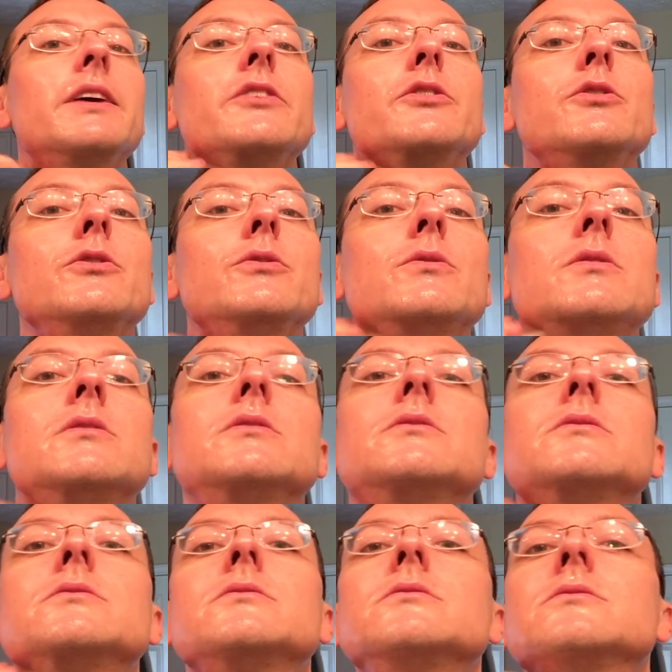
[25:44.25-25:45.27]
do
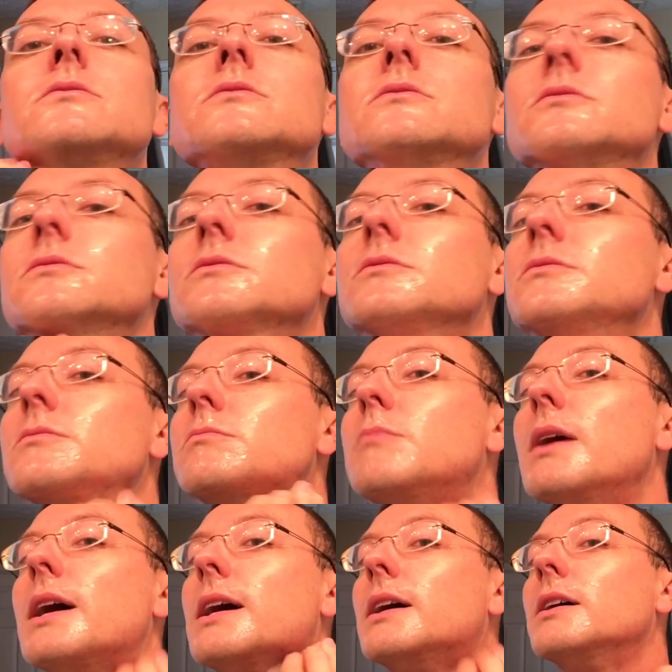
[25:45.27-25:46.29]

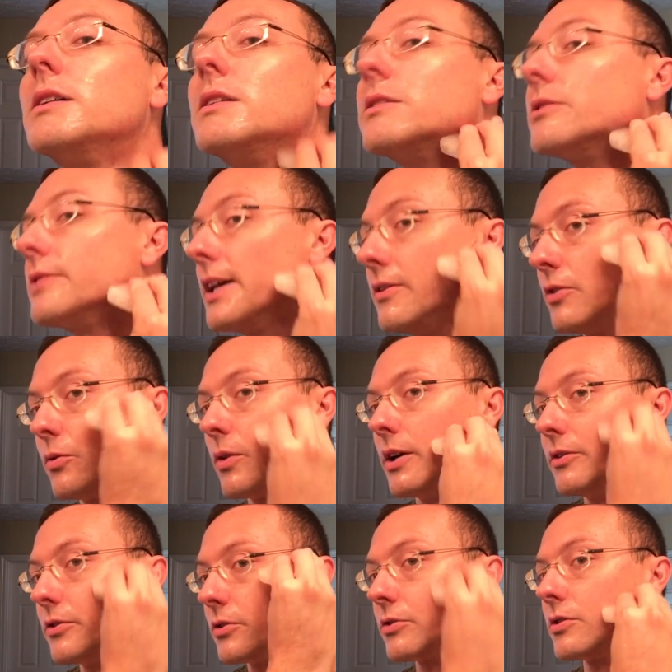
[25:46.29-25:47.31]
my safety
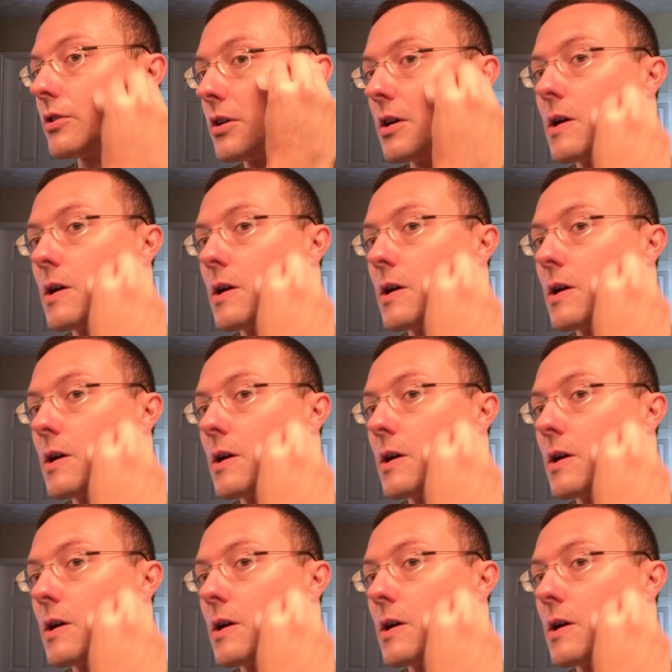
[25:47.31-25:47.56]
razors.